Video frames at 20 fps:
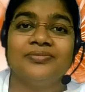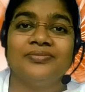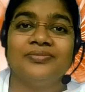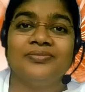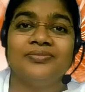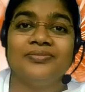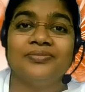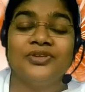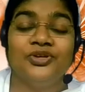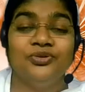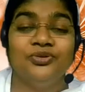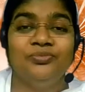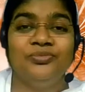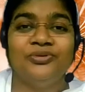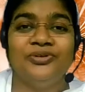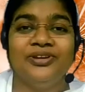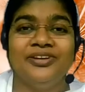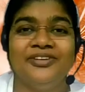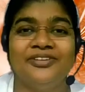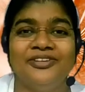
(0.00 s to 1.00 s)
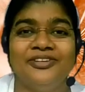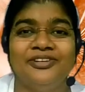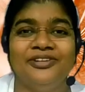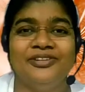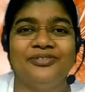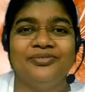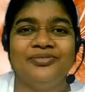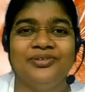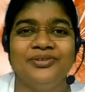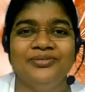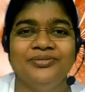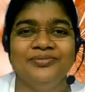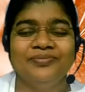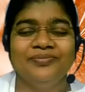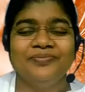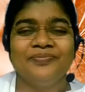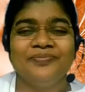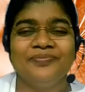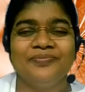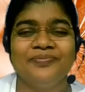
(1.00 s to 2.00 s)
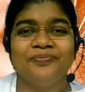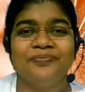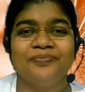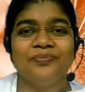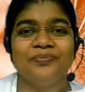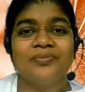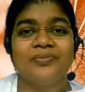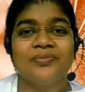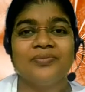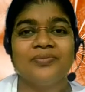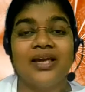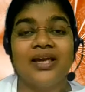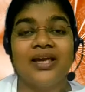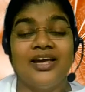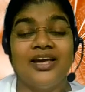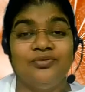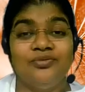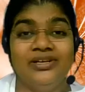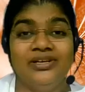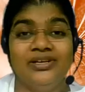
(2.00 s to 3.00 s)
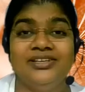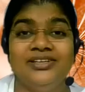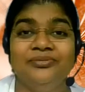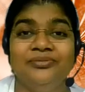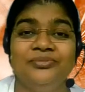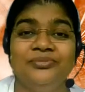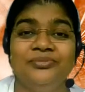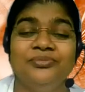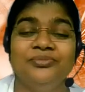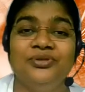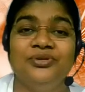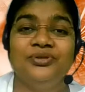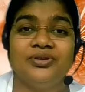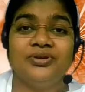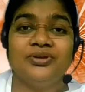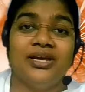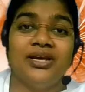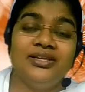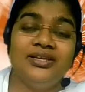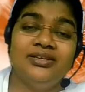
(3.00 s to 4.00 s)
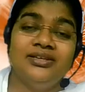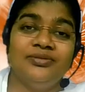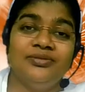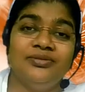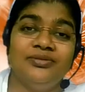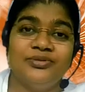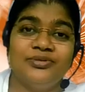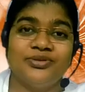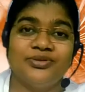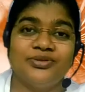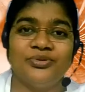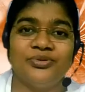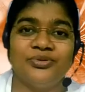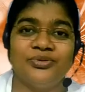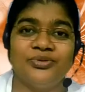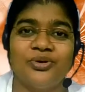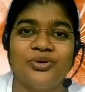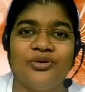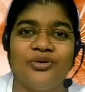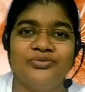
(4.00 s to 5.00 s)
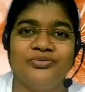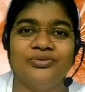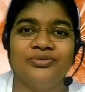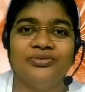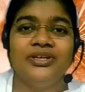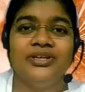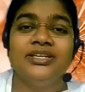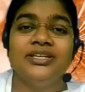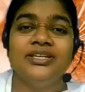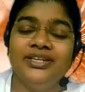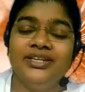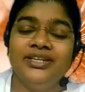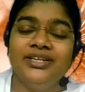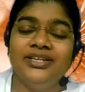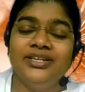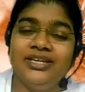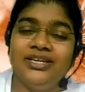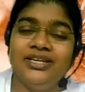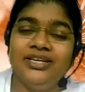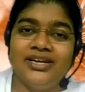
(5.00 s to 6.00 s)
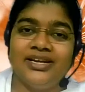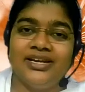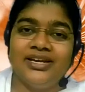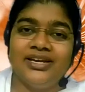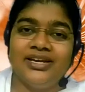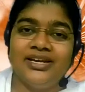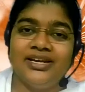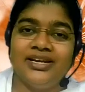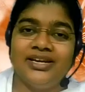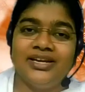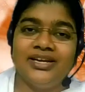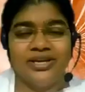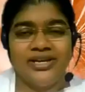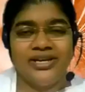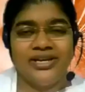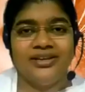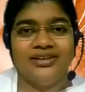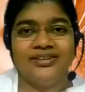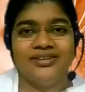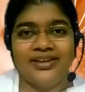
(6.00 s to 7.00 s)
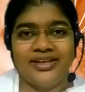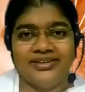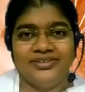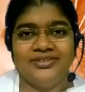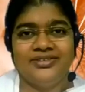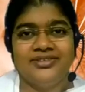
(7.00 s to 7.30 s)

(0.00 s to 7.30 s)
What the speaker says: Good morning, all of you, and welcome to another episode of ReConnect to your inner net.